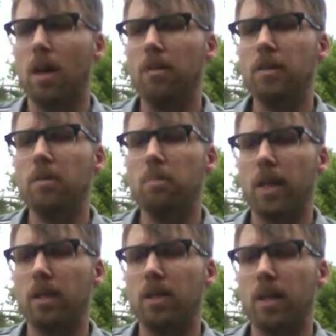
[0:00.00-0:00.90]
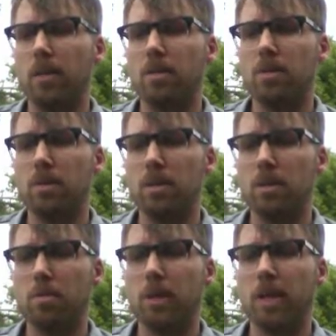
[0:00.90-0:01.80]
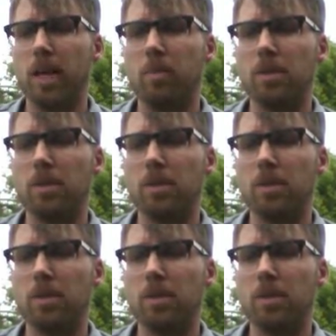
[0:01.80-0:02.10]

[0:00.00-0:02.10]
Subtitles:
often meant that students became